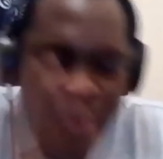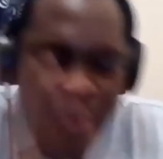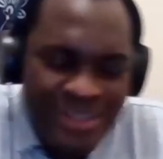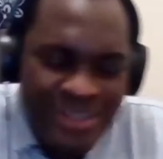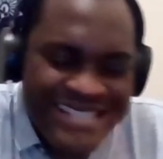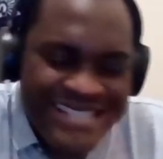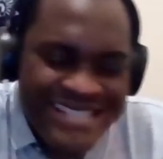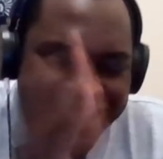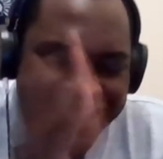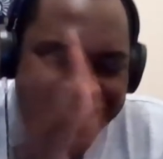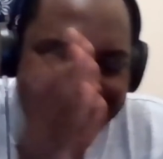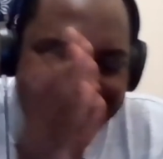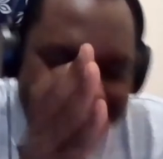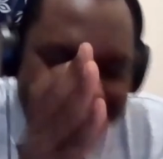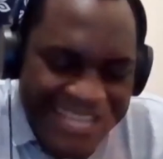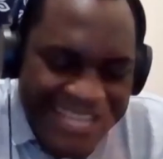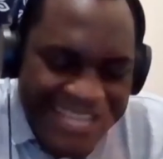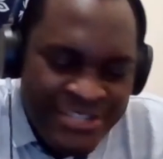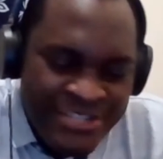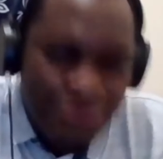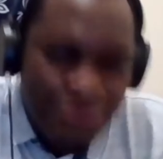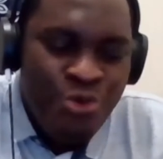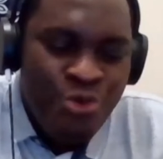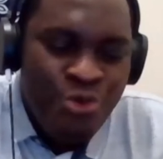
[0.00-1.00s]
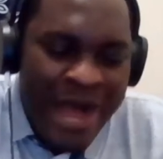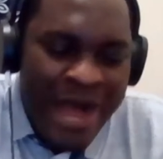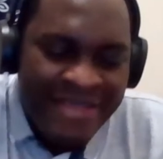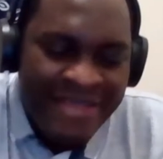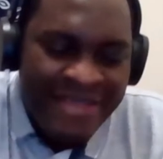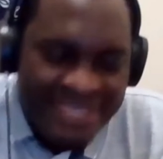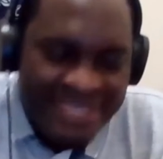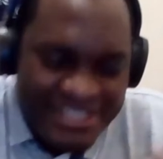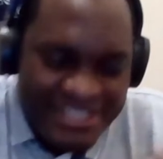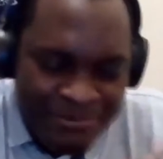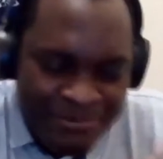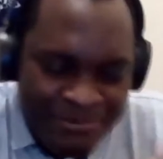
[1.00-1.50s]
What can they do
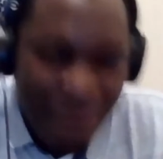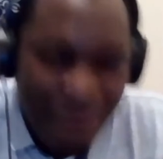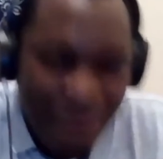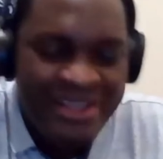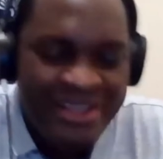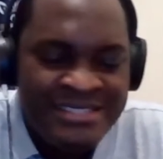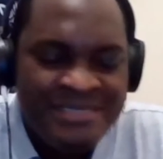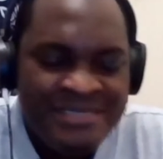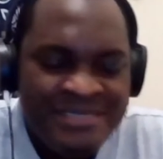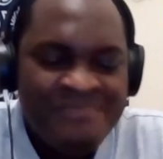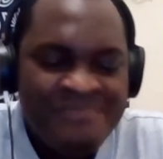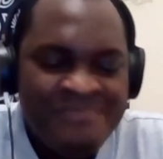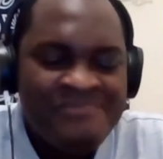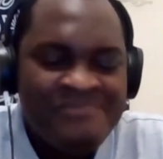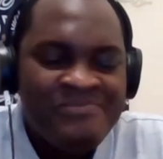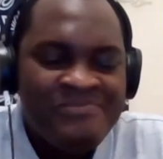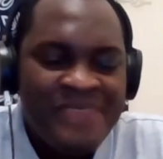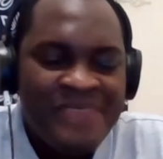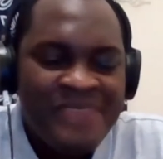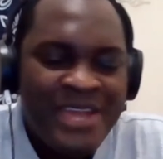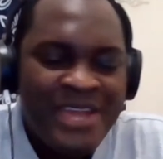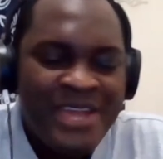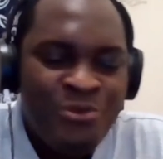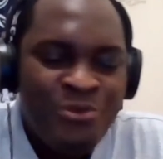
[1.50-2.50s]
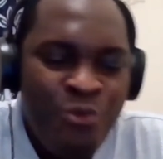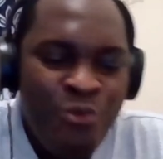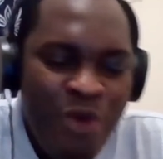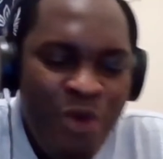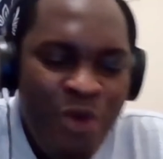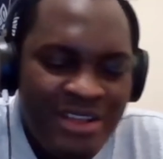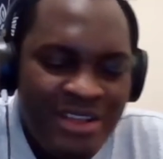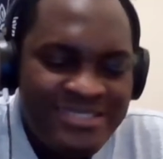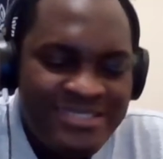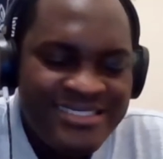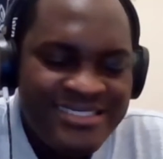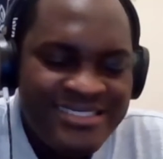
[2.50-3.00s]
at this point, and
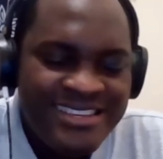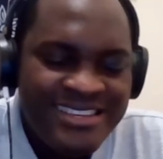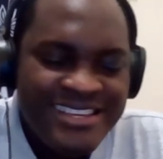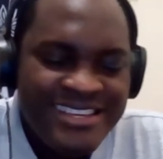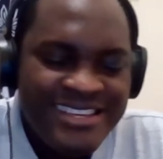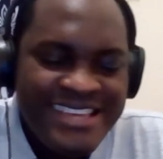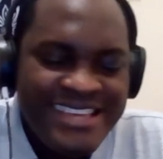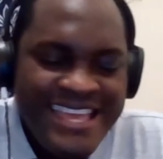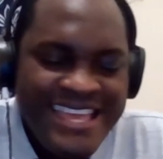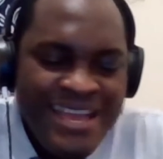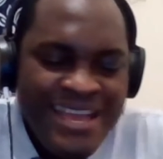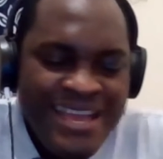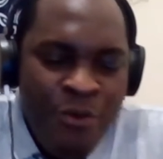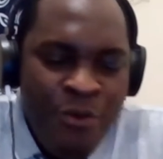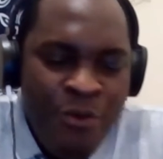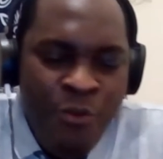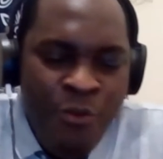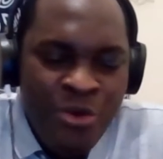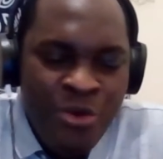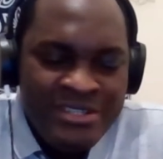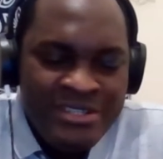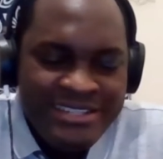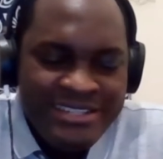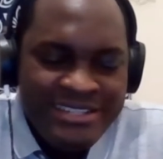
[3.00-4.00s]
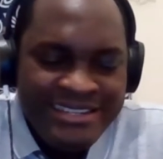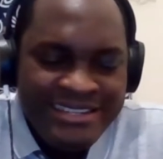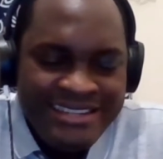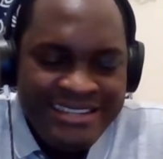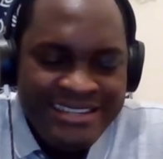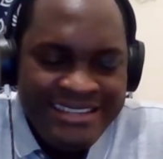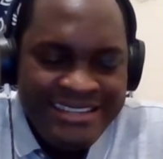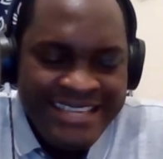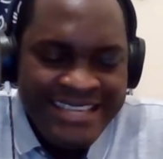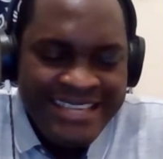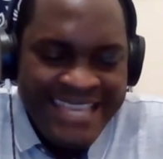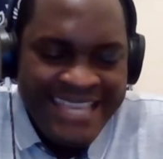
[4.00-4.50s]
what would
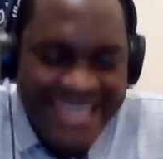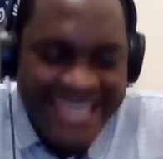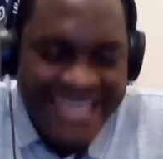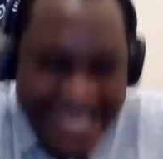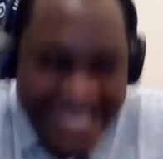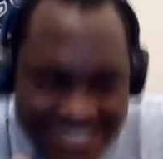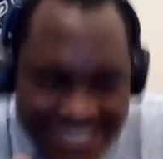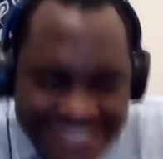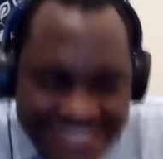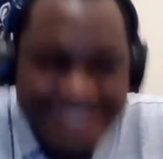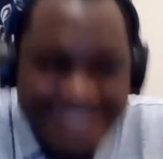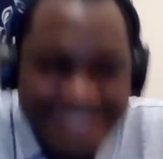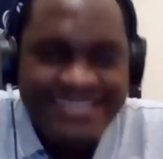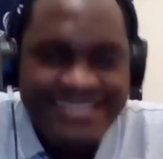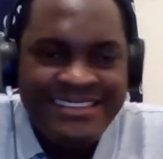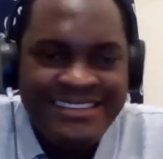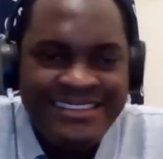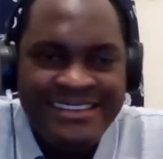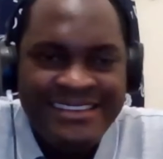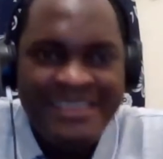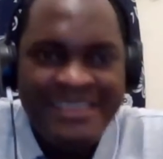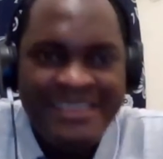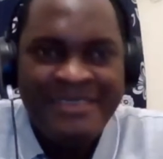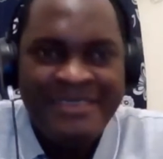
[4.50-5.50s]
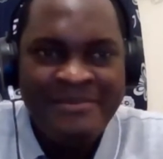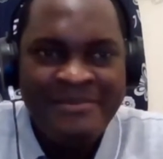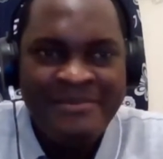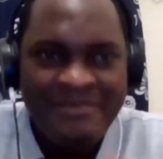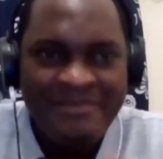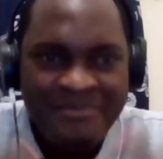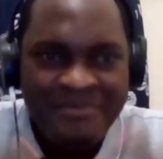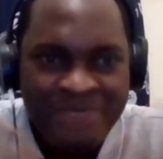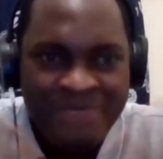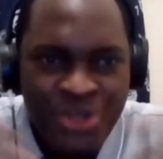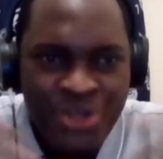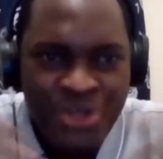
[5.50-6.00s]
get
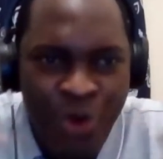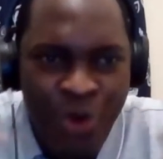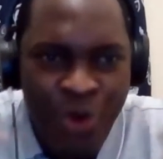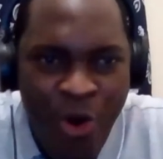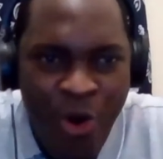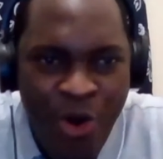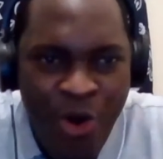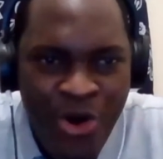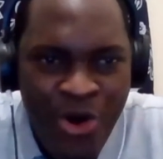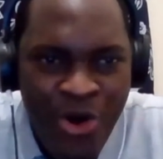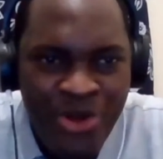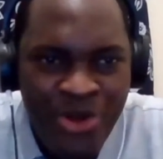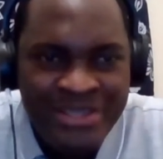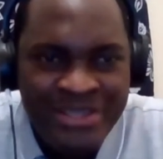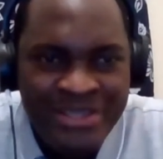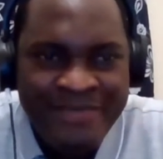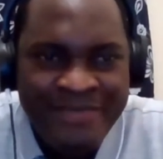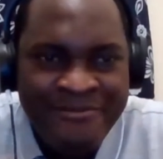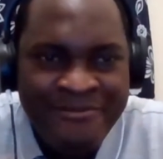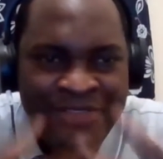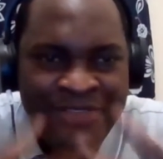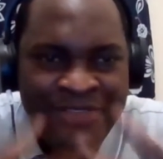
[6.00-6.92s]
all the